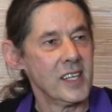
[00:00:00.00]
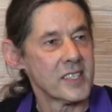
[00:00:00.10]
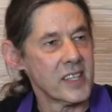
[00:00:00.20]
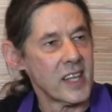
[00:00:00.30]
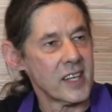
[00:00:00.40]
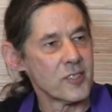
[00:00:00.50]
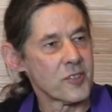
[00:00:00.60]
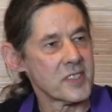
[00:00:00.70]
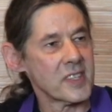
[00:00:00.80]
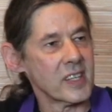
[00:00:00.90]
Isn't that
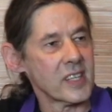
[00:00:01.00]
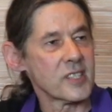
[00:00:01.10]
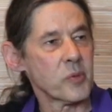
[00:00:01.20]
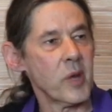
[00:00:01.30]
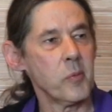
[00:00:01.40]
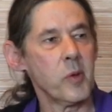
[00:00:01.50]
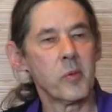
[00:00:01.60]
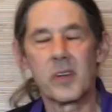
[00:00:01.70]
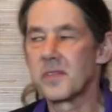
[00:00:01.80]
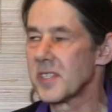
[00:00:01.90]
interesting? That's the way we
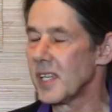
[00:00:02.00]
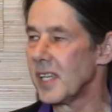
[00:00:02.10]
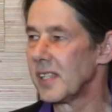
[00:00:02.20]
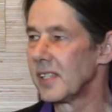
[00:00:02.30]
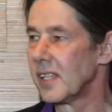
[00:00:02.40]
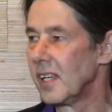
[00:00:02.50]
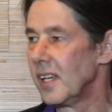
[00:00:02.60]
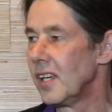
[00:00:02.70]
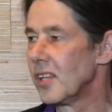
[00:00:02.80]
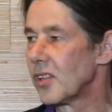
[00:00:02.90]
would have seen
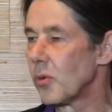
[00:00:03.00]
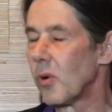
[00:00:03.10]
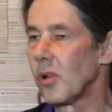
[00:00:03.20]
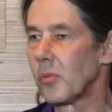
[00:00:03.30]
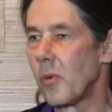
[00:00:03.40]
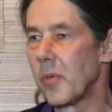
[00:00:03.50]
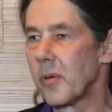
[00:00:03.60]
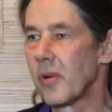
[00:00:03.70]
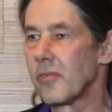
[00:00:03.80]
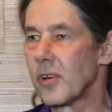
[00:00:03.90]
the world when we
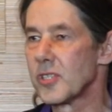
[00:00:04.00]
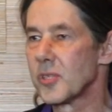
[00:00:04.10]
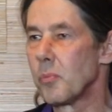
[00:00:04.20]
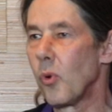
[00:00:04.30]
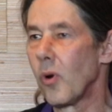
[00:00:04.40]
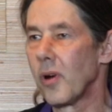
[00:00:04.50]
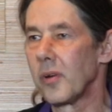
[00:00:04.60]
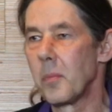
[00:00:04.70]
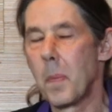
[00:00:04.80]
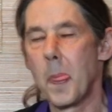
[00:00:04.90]
were first born.